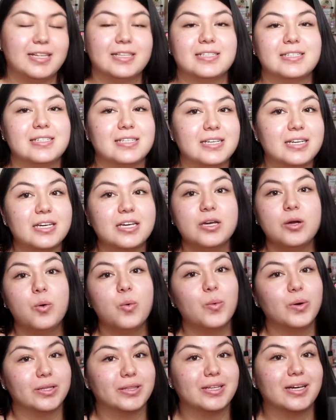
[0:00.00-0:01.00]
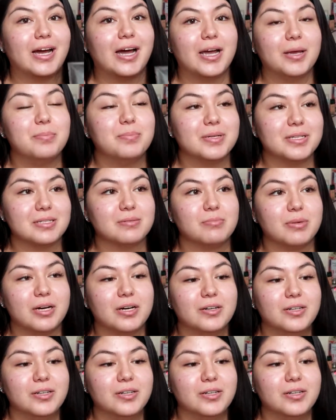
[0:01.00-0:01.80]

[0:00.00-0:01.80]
see what the hype is about,